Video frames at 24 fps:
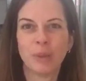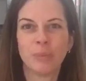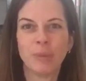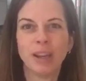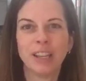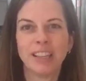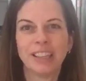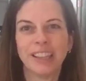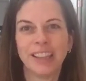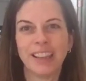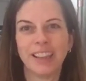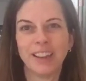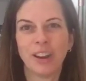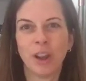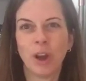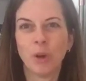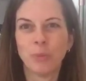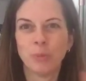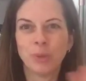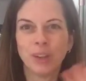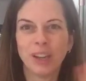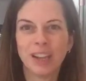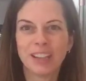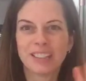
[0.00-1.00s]
Again,
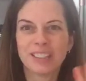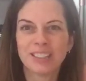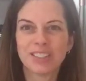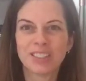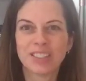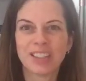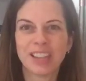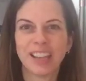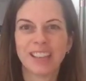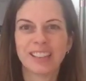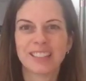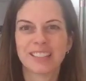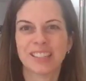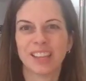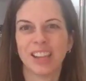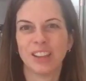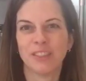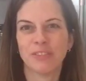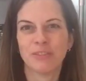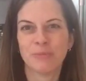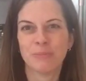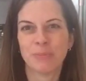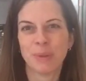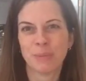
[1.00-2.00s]
hope you guys are staying safe.
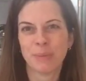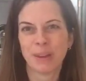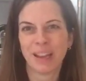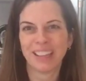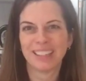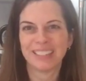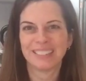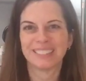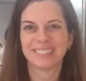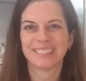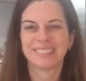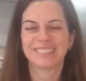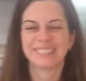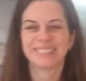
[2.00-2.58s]
Bye-bye.